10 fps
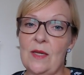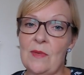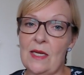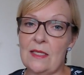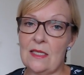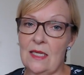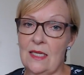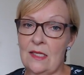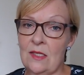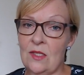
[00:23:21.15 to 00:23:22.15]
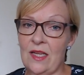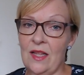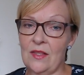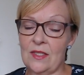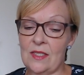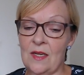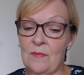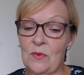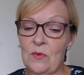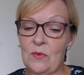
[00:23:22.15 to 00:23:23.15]
magazines that I
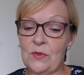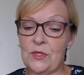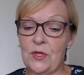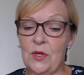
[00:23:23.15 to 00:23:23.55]
bought